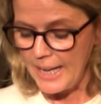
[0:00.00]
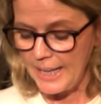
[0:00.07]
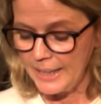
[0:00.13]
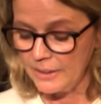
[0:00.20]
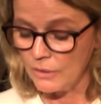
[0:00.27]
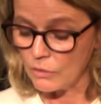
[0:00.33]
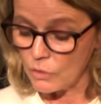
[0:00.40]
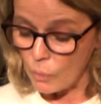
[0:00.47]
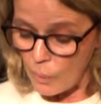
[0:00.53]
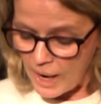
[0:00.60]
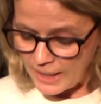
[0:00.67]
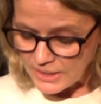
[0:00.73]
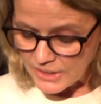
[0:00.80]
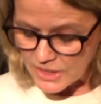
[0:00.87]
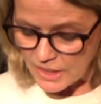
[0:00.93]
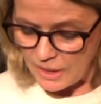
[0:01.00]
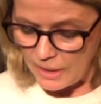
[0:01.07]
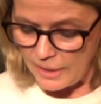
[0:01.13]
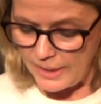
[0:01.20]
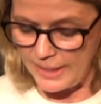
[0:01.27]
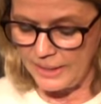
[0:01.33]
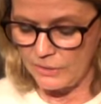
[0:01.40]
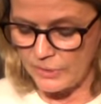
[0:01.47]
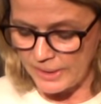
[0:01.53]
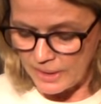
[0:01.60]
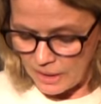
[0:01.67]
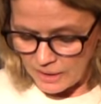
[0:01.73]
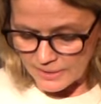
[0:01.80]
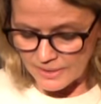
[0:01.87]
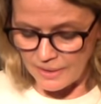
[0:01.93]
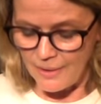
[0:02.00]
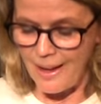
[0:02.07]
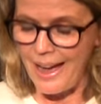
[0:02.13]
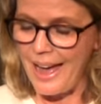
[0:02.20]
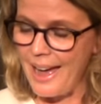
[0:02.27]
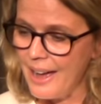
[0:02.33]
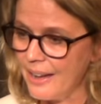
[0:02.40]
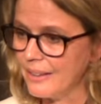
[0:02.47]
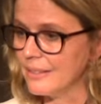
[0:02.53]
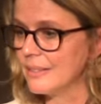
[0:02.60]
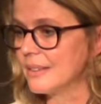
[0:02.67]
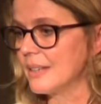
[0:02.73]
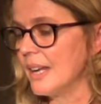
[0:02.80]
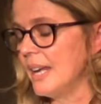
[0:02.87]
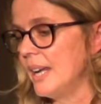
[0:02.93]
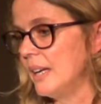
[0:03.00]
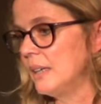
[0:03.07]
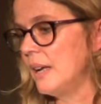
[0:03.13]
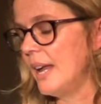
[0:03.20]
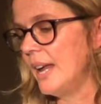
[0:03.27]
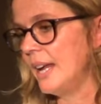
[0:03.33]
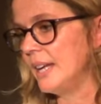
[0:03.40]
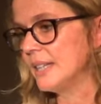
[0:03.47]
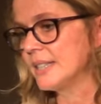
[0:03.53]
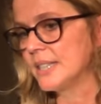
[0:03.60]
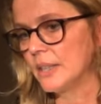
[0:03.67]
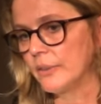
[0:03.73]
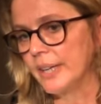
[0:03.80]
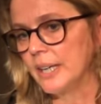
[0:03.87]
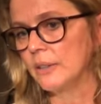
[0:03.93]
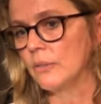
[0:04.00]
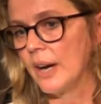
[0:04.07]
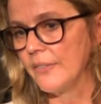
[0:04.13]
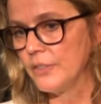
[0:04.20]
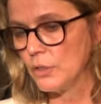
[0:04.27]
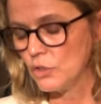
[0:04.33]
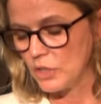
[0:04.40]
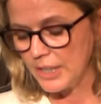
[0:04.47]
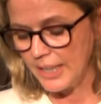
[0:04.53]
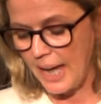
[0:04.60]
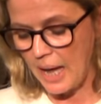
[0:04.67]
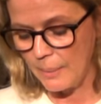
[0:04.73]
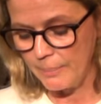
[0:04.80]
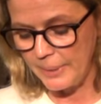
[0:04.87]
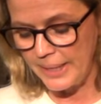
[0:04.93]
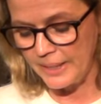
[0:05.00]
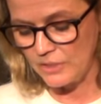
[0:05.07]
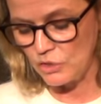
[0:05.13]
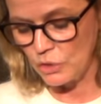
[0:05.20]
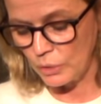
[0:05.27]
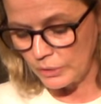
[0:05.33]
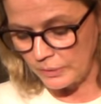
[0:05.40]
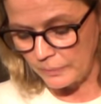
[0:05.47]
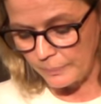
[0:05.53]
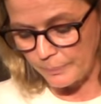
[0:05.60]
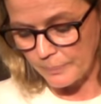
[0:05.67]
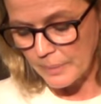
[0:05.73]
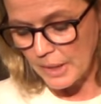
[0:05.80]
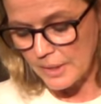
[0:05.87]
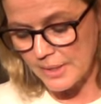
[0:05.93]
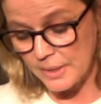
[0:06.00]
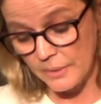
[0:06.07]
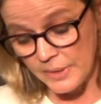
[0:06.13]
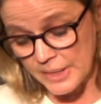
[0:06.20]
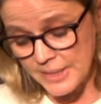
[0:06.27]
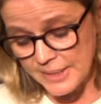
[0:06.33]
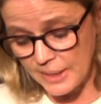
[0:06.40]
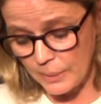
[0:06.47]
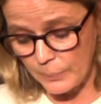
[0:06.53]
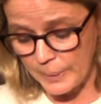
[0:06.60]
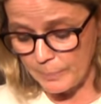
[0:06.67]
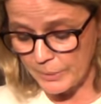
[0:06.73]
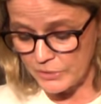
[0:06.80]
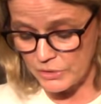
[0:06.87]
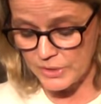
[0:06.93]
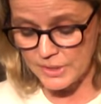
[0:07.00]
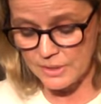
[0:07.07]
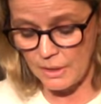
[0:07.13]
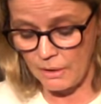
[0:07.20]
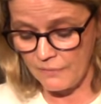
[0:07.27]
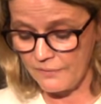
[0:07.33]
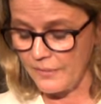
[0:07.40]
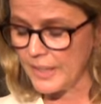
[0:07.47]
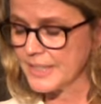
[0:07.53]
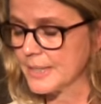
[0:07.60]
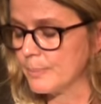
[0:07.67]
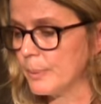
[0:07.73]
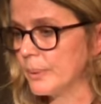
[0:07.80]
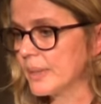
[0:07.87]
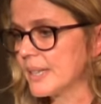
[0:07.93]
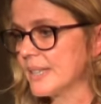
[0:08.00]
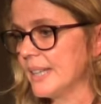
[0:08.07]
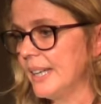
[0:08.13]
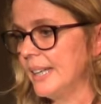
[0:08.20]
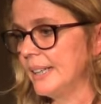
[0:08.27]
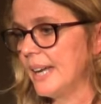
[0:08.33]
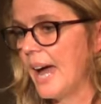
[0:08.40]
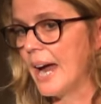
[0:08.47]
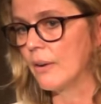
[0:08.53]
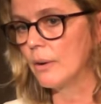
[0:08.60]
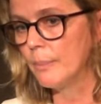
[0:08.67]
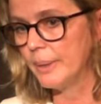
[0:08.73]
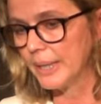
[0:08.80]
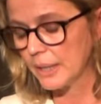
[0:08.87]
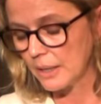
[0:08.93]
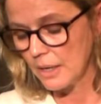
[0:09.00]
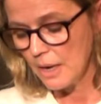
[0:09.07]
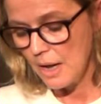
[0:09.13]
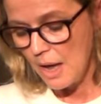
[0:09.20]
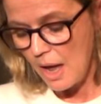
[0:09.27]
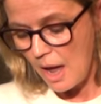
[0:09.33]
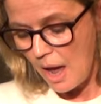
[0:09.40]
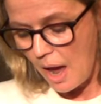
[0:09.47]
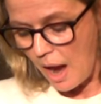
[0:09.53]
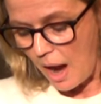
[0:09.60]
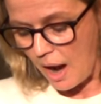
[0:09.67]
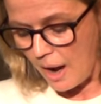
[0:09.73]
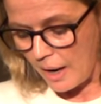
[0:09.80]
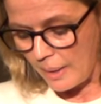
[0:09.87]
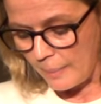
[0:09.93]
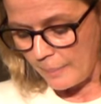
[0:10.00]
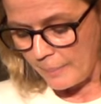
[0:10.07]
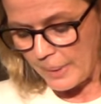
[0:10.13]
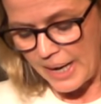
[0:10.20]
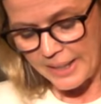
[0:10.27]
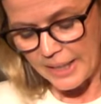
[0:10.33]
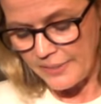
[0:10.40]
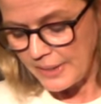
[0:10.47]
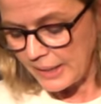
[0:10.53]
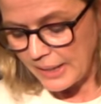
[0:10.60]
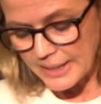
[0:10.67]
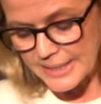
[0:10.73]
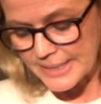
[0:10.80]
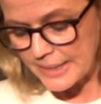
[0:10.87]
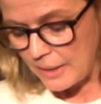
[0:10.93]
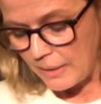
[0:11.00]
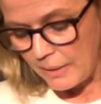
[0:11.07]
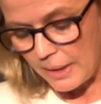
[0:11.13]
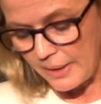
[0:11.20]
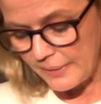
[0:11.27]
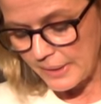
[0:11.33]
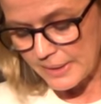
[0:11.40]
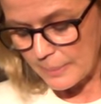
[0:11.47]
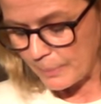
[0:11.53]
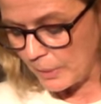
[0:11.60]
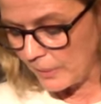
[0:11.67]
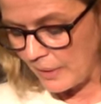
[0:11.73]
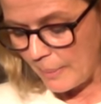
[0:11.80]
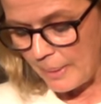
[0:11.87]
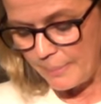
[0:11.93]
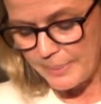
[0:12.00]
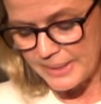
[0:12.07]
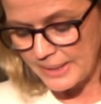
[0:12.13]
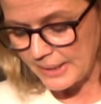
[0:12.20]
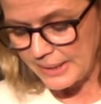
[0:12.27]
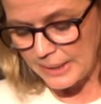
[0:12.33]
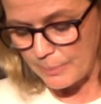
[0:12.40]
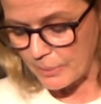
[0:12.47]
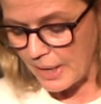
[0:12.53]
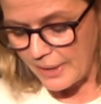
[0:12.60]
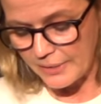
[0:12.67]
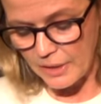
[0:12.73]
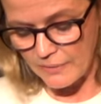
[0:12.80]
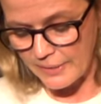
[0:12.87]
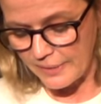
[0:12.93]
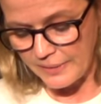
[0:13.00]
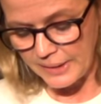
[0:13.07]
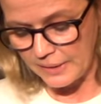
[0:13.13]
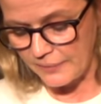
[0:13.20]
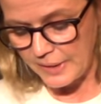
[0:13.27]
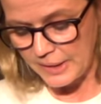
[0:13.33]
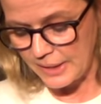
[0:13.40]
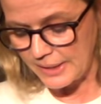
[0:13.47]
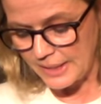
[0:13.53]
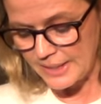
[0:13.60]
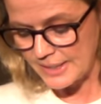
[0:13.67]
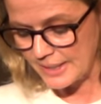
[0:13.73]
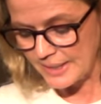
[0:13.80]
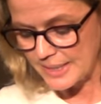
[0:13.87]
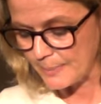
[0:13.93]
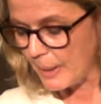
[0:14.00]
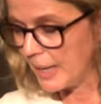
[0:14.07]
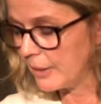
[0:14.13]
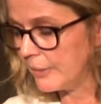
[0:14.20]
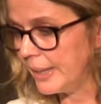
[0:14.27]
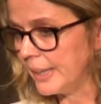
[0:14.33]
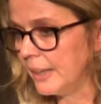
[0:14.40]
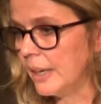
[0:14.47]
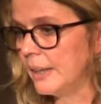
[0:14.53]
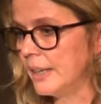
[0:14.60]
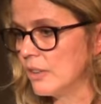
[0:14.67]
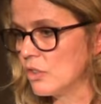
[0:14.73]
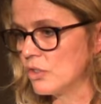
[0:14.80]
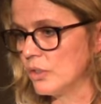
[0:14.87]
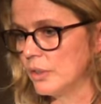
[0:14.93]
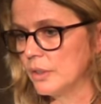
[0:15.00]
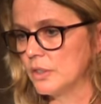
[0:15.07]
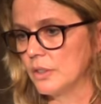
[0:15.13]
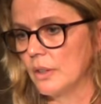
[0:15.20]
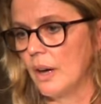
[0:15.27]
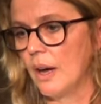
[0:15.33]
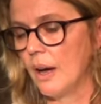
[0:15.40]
in Rwanda, in Grenada, and in a Syrian refugee camp in Jordan. So this year we produced our first books in Arabic. And I think it's a program I'm particularly proud of. I think that it is inspiring and it should,